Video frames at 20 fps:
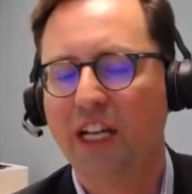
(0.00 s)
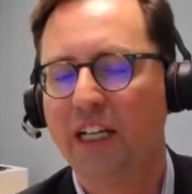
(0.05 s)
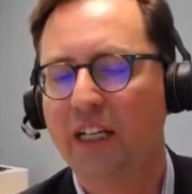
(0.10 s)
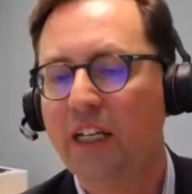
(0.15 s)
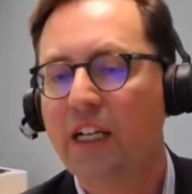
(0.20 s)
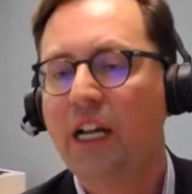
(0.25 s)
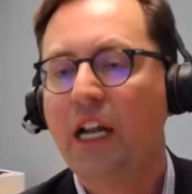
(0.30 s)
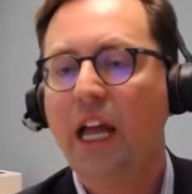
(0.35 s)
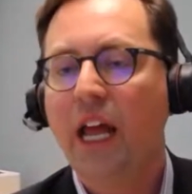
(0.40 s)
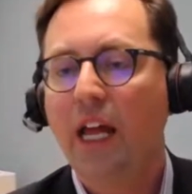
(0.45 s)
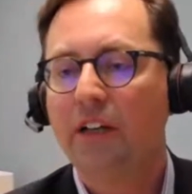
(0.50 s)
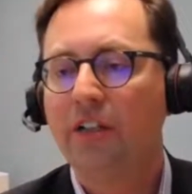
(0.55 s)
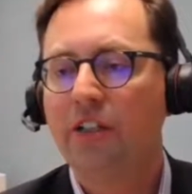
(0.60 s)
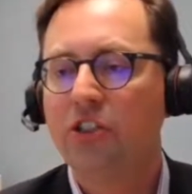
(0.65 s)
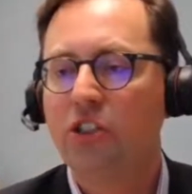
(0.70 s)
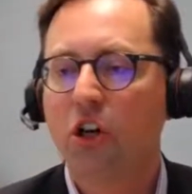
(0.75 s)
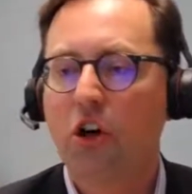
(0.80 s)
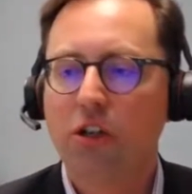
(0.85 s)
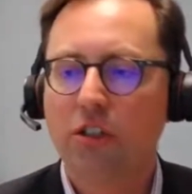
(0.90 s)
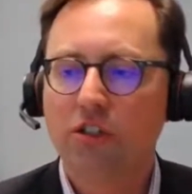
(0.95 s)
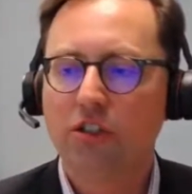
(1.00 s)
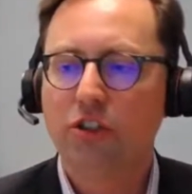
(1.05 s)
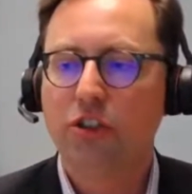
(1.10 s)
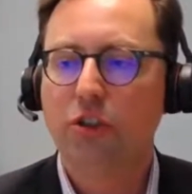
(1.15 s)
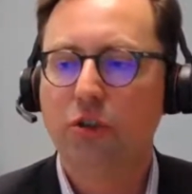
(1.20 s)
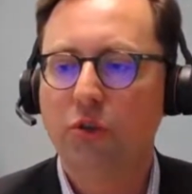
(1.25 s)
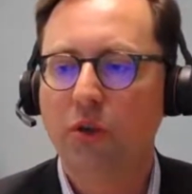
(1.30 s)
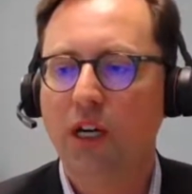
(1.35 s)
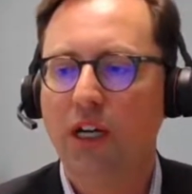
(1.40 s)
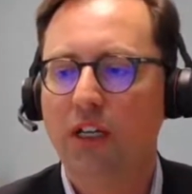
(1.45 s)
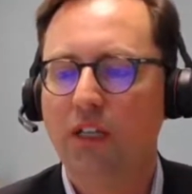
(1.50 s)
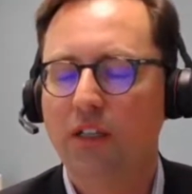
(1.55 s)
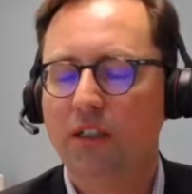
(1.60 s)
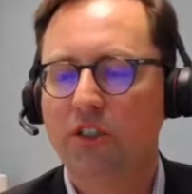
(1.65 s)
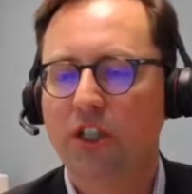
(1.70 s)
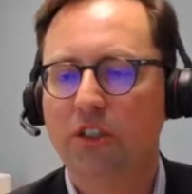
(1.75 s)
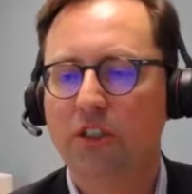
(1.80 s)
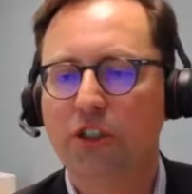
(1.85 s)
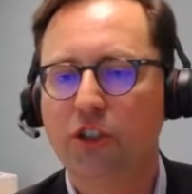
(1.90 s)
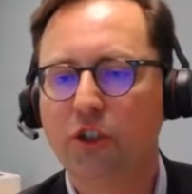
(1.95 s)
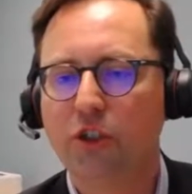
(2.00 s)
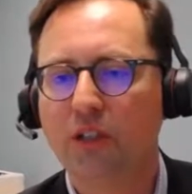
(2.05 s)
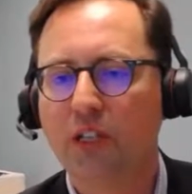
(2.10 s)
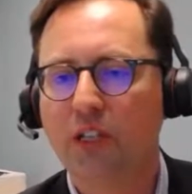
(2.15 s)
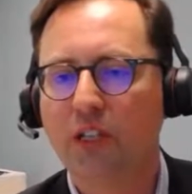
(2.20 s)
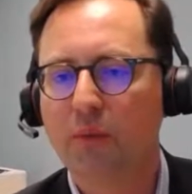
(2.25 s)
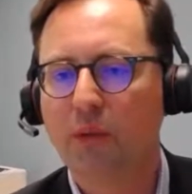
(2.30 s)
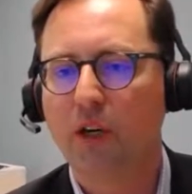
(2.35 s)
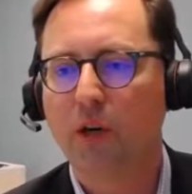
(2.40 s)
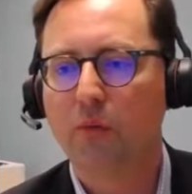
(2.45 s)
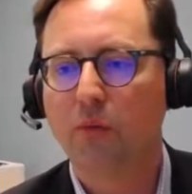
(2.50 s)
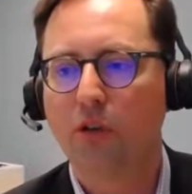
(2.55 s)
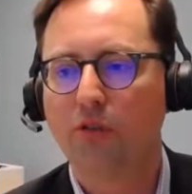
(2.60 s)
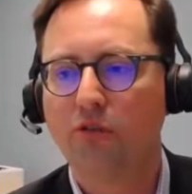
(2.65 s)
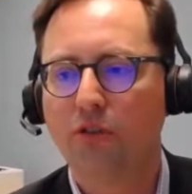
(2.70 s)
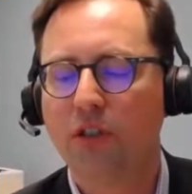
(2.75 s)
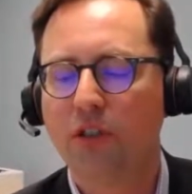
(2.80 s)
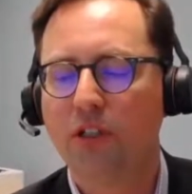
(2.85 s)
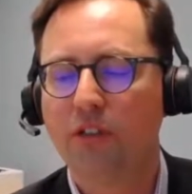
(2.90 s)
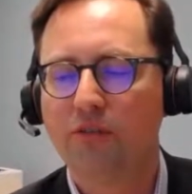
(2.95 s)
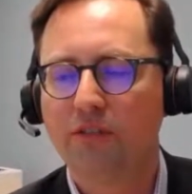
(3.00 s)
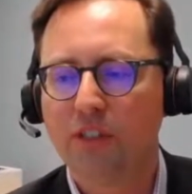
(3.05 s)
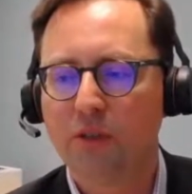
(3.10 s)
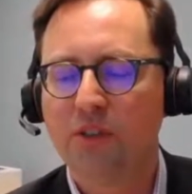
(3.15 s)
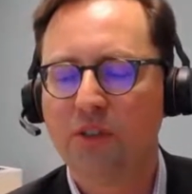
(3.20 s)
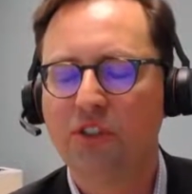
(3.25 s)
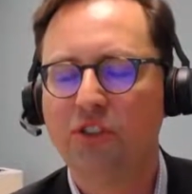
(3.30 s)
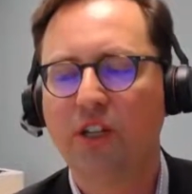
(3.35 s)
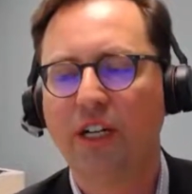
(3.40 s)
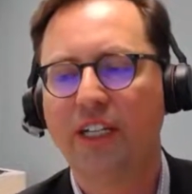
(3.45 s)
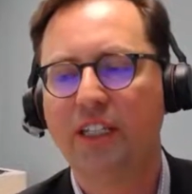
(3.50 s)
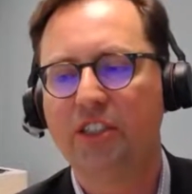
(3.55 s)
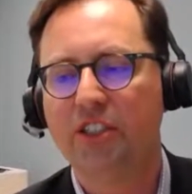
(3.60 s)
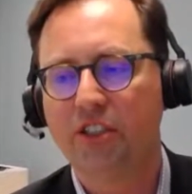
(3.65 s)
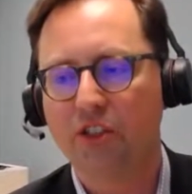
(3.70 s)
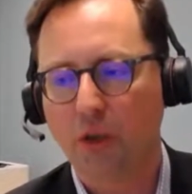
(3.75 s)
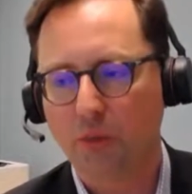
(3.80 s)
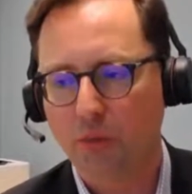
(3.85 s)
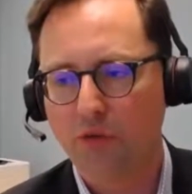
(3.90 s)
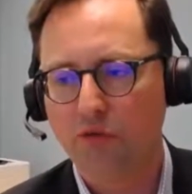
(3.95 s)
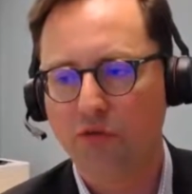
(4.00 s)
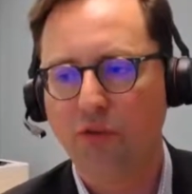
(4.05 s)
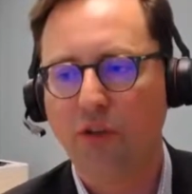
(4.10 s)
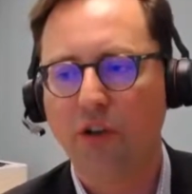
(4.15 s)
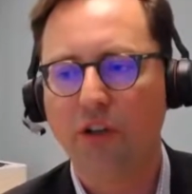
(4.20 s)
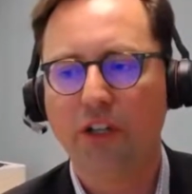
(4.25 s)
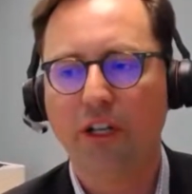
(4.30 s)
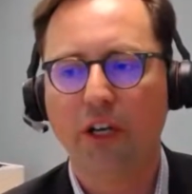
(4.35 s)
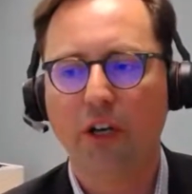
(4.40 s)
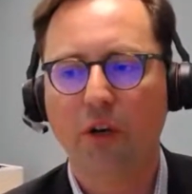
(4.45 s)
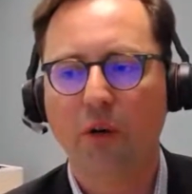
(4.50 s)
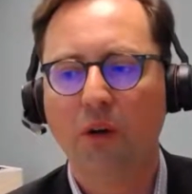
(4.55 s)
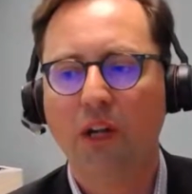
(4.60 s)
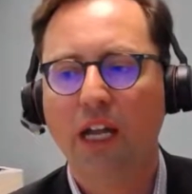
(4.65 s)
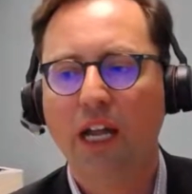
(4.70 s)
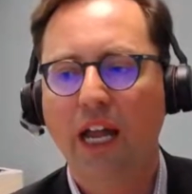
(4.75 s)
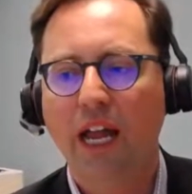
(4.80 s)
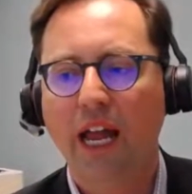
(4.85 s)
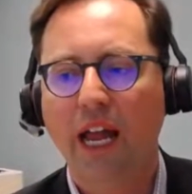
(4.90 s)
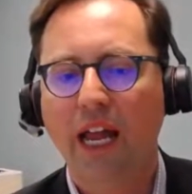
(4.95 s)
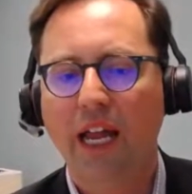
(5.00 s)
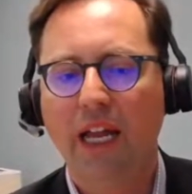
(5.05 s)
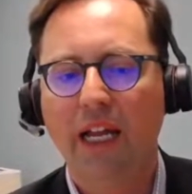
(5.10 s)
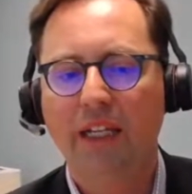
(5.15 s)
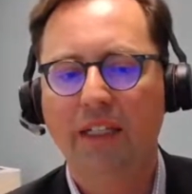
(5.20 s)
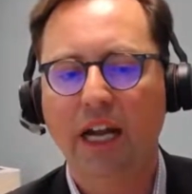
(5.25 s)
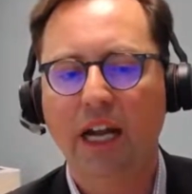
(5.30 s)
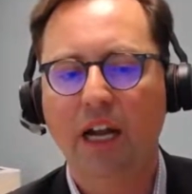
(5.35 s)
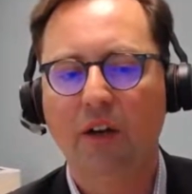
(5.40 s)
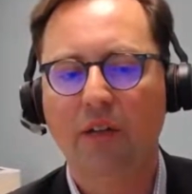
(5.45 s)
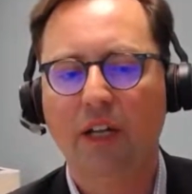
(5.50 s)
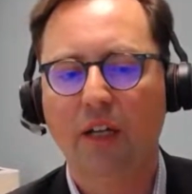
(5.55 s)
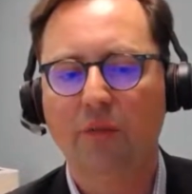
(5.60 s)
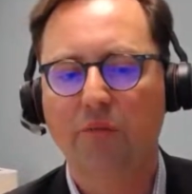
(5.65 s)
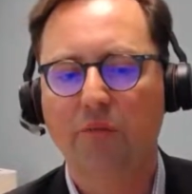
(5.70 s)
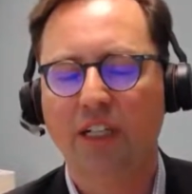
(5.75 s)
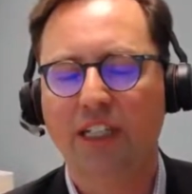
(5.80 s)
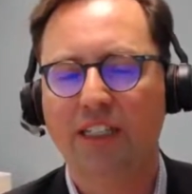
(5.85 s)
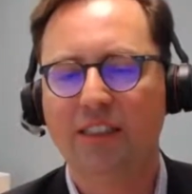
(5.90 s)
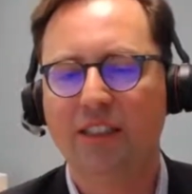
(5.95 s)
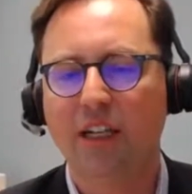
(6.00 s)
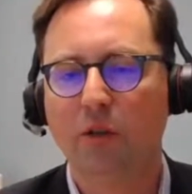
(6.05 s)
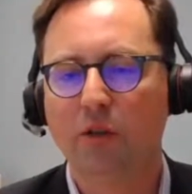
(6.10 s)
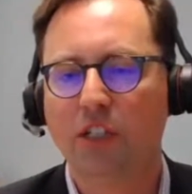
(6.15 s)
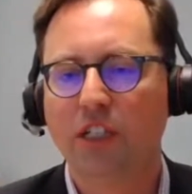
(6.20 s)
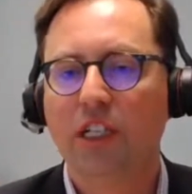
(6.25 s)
And I'm going to talk to you shortly about our portfolio, our investment strategies, our portfolio, and how that plays out.